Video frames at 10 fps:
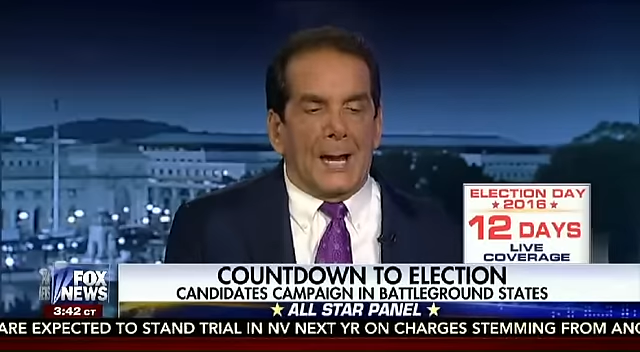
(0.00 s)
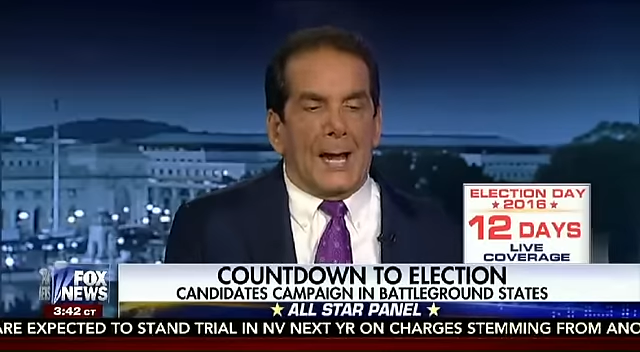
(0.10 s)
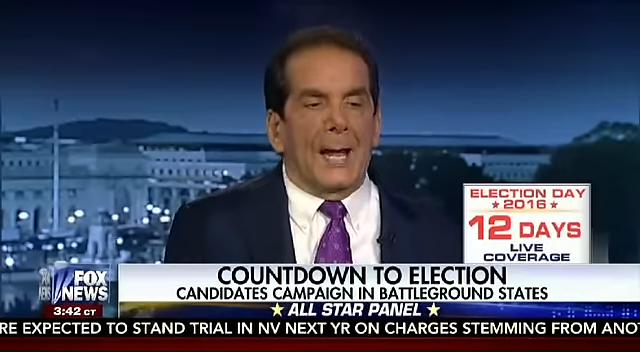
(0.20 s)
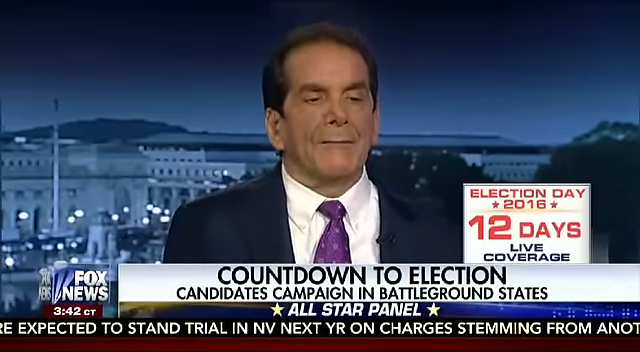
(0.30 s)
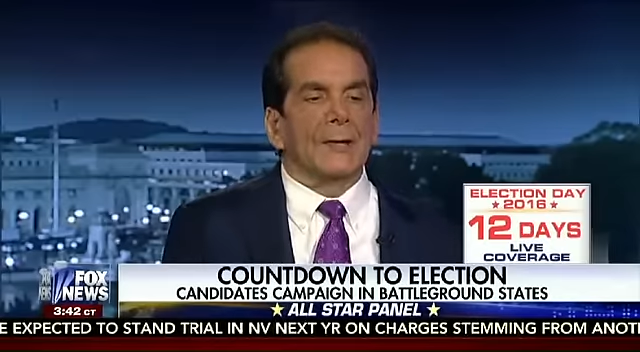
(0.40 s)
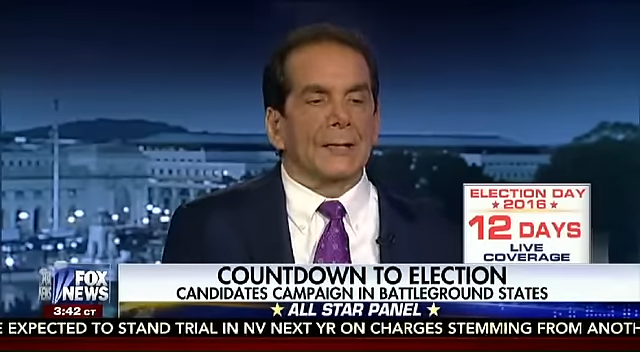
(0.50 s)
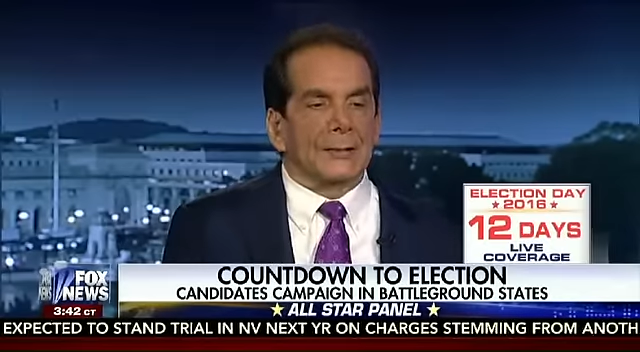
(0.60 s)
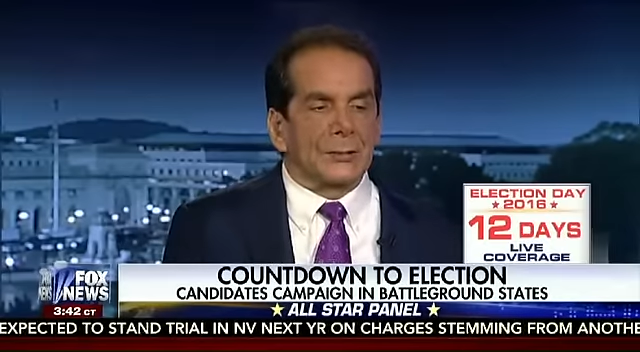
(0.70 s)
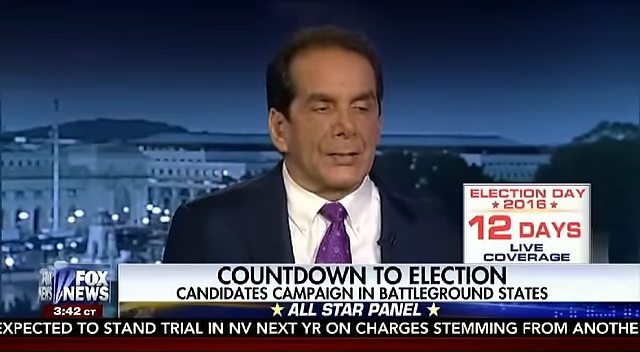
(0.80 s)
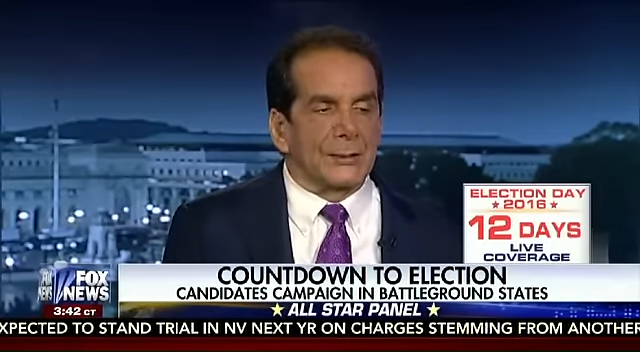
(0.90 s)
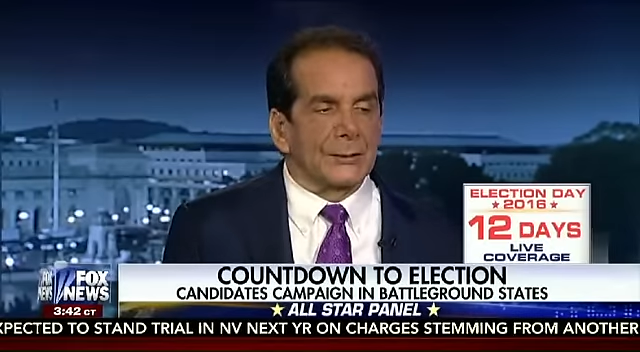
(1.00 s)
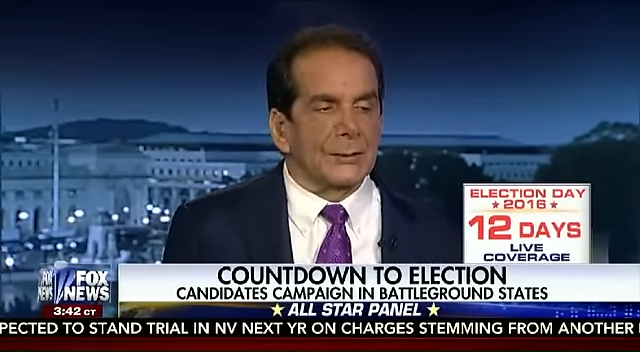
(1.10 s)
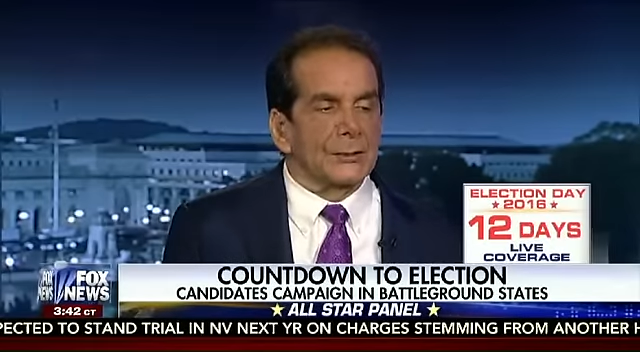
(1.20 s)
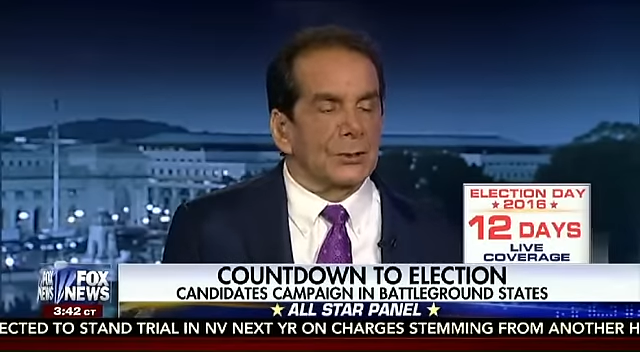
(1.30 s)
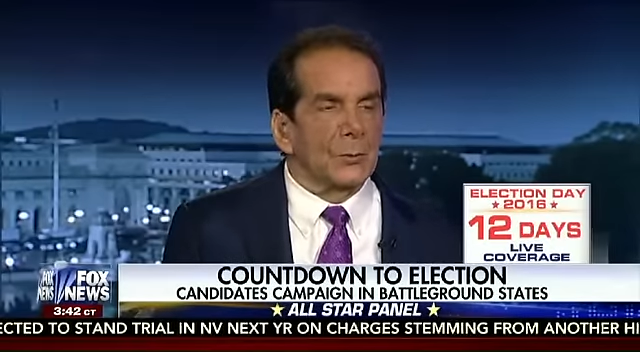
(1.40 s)
having exchanges
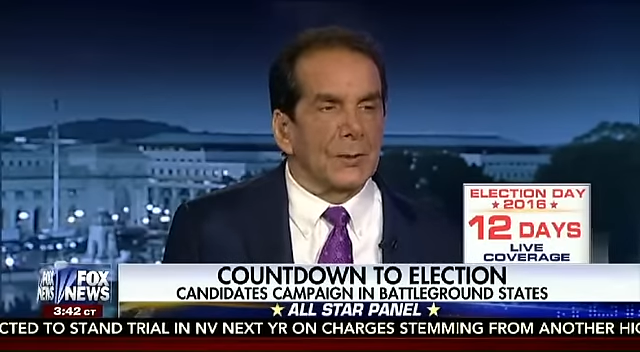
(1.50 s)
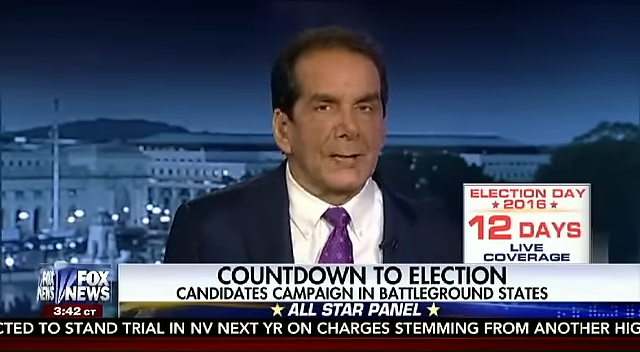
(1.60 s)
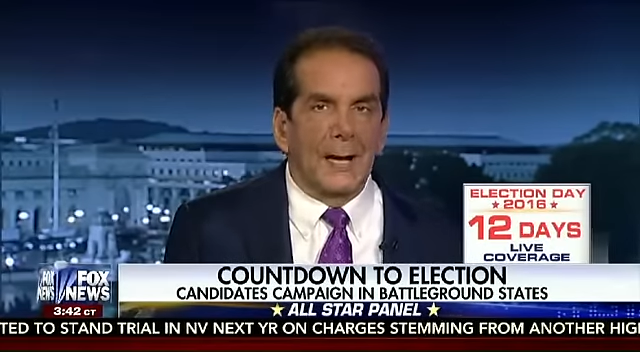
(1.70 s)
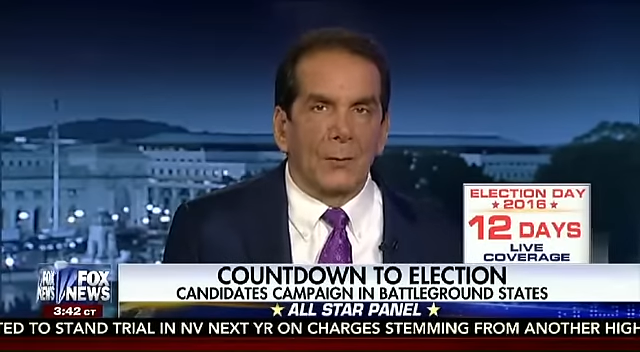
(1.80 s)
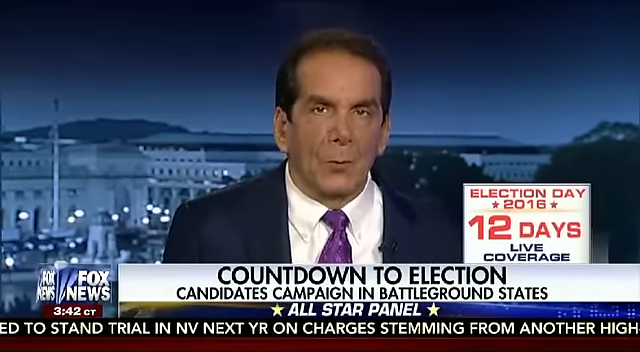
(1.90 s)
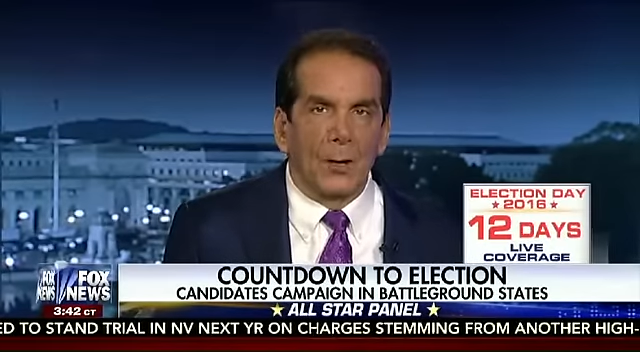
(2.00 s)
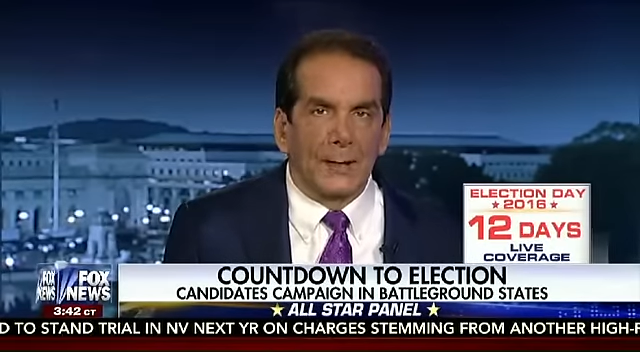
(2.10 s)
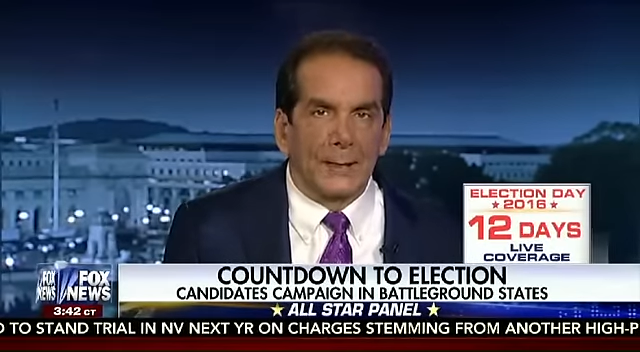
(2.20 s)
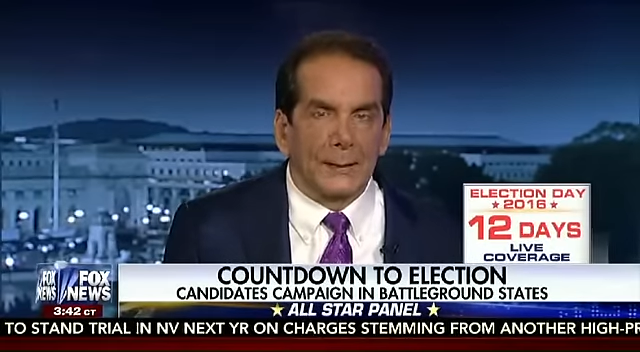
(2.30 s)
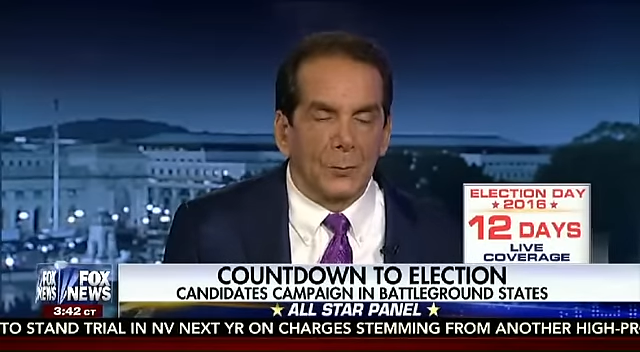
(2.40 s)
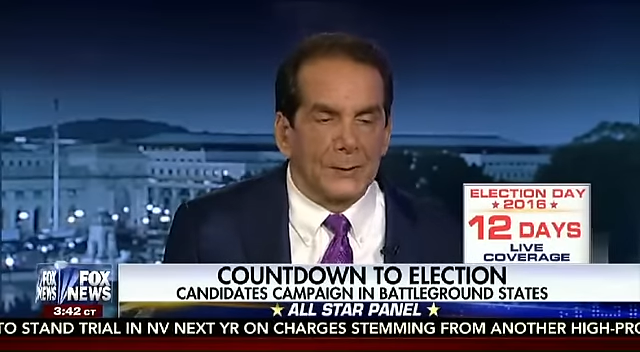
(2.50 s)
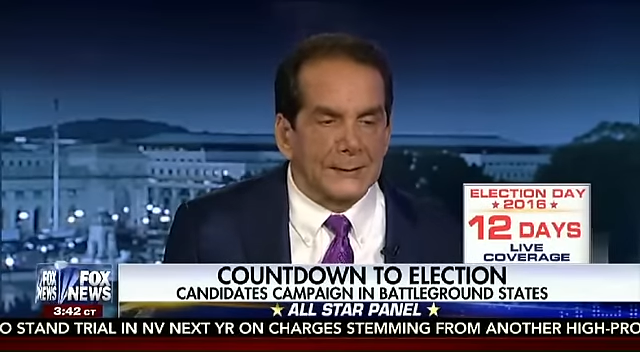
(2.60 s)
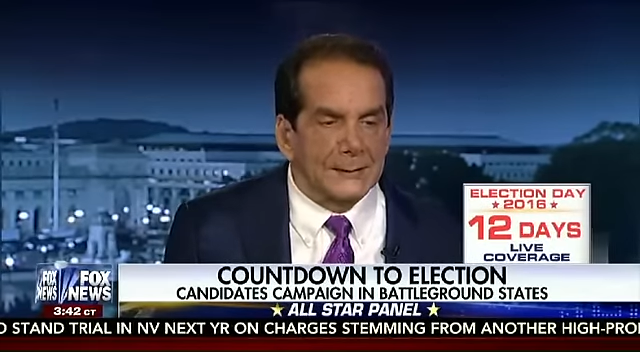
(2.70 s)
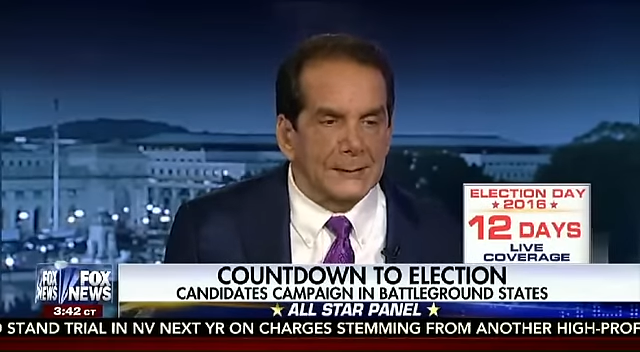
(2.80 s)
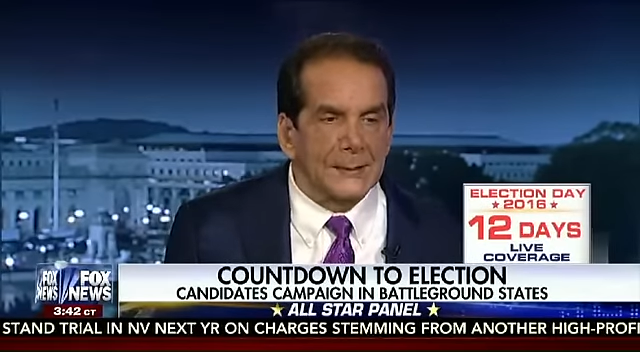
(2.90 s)
that she would not want anyone
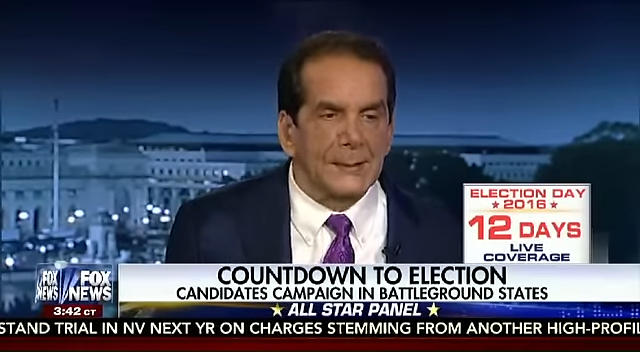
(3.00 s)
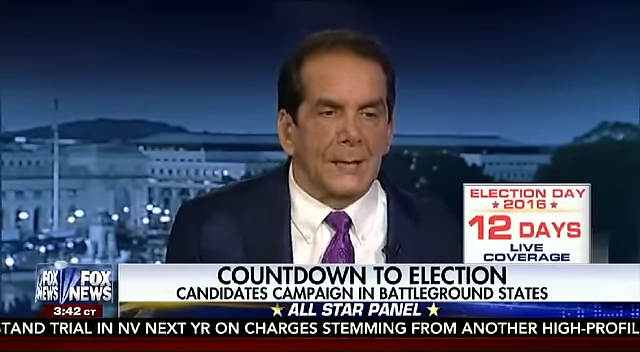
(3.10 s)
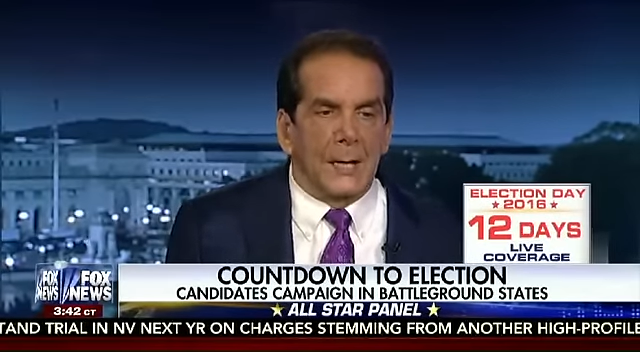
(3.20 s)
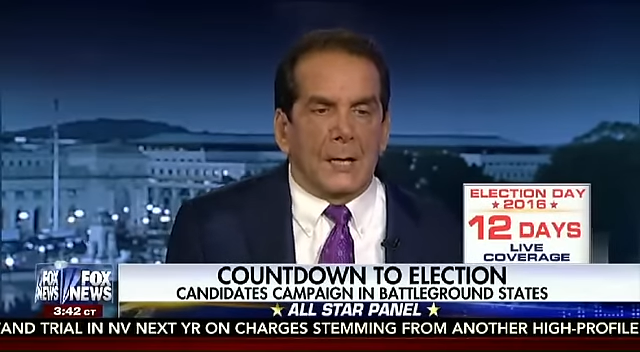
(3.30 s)
to see.